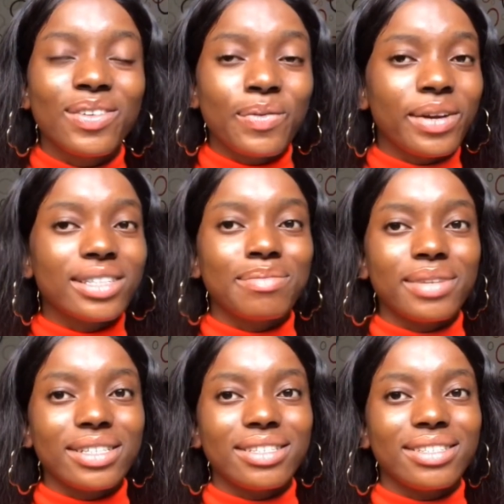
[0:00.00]
red
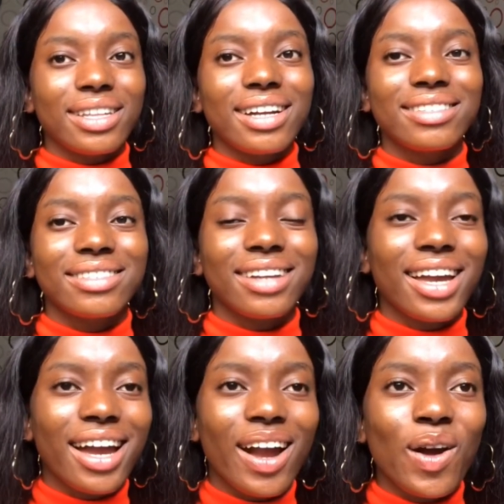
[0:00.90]
meat. That's the
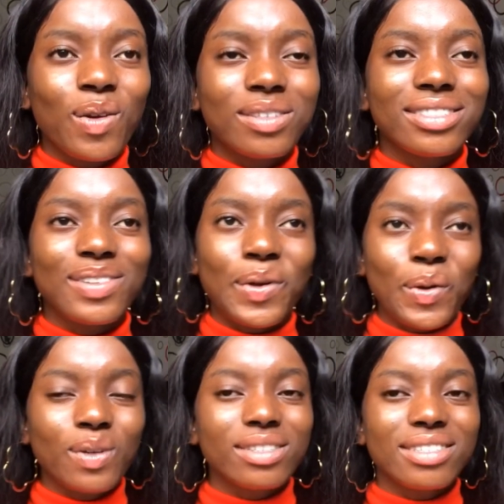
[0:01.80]
cows, the
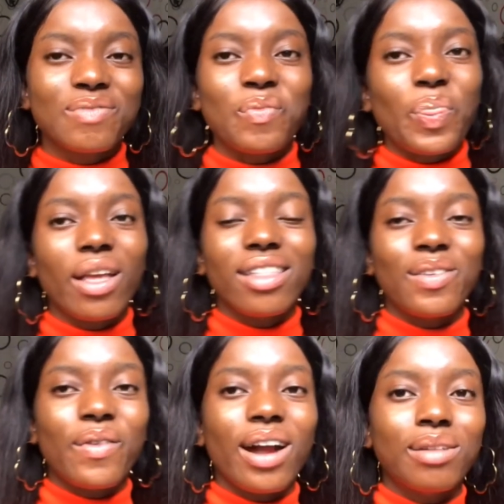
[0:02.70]
goats,
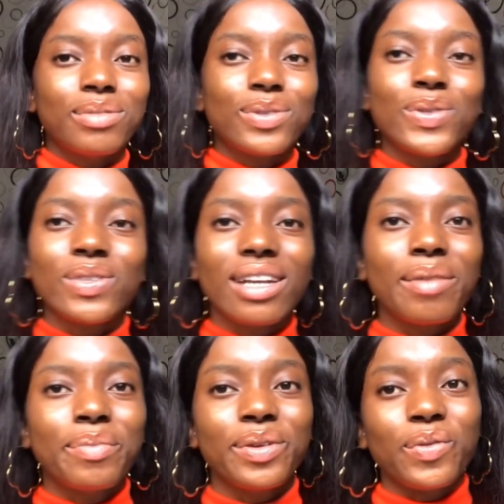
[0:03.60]
the rams. Those ones
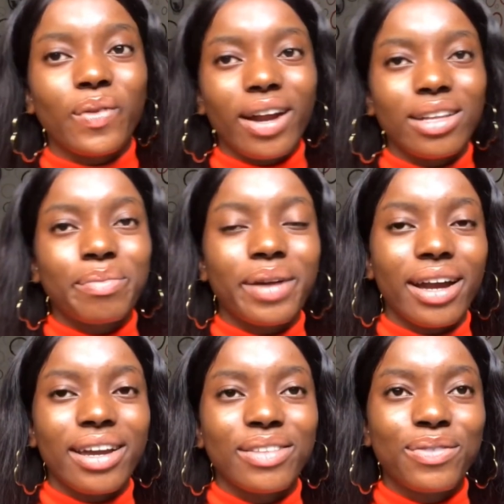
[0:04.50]
are being reared
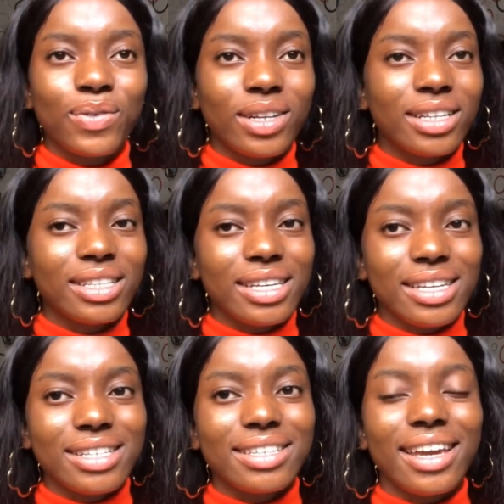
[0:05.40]
by the
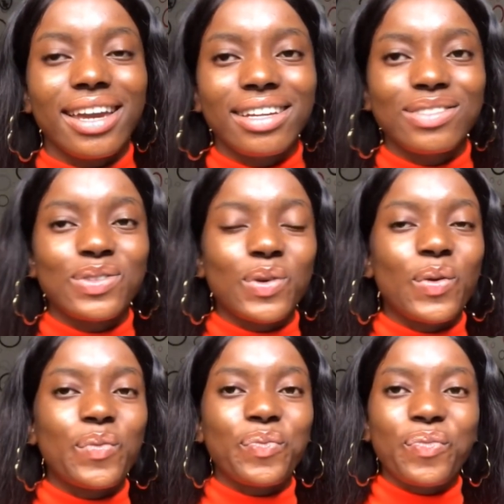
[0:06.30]
Fulanese and
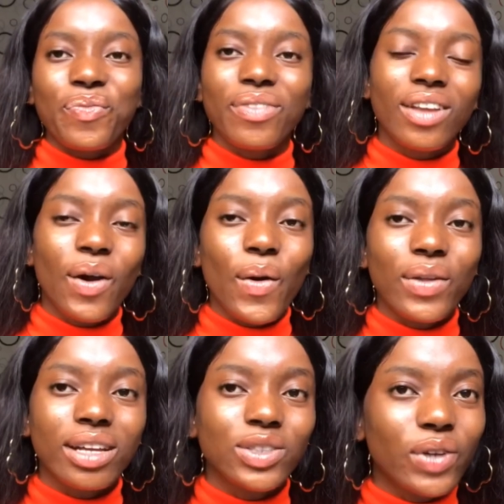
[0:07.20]
some
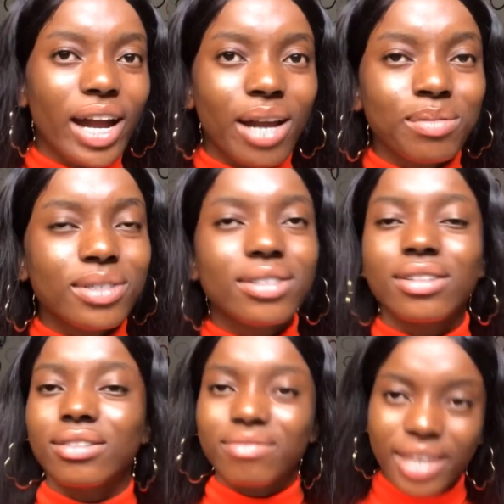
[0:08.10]
other tribes.
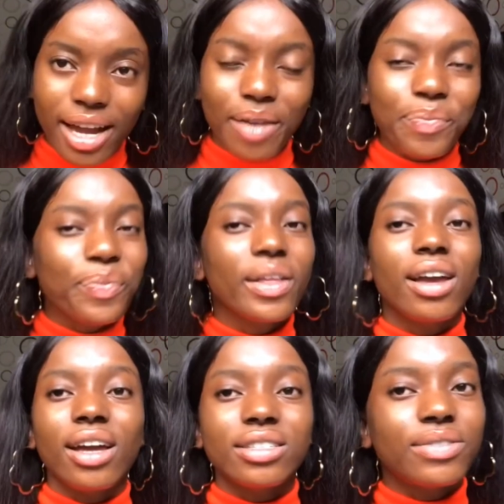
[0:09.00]
Yeah,
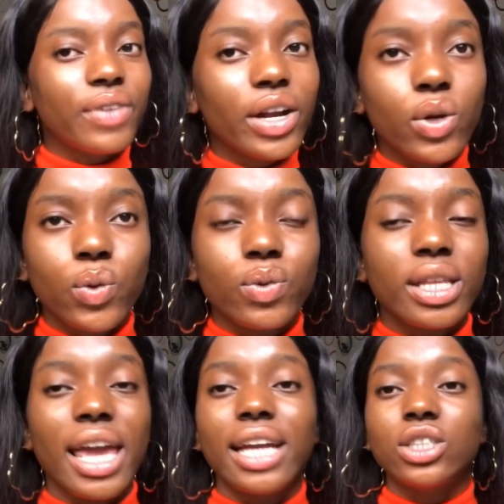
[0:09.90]
it's very good.
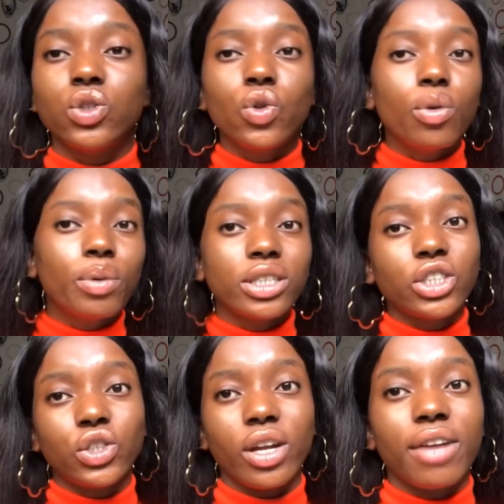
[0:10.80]
And nobody
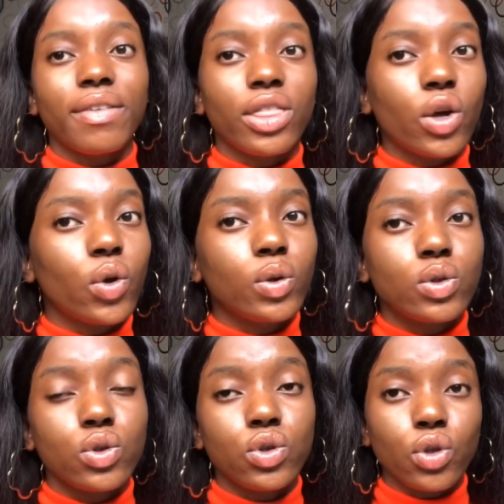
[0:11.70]
should ever tell you
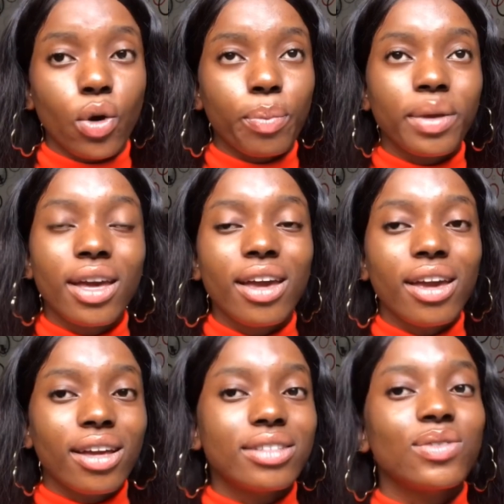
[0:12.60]
to stop
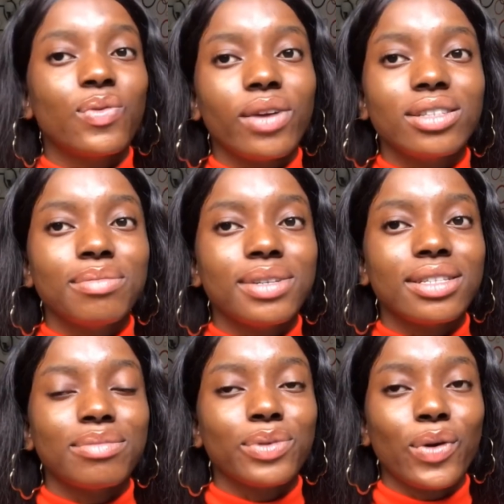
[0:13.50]
eating red
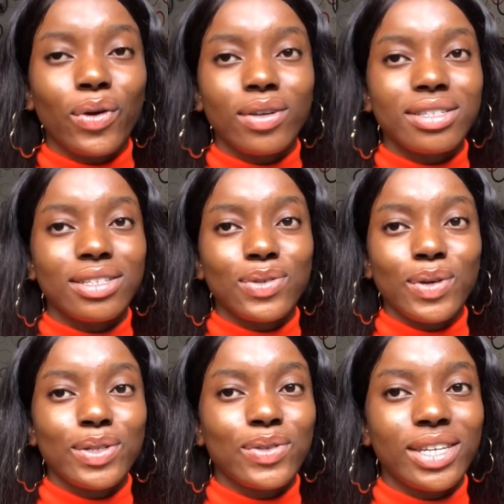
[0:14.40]
meat because it's
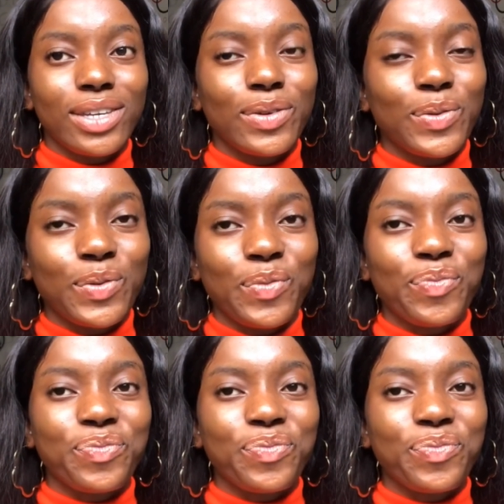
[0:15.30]
going to kill you.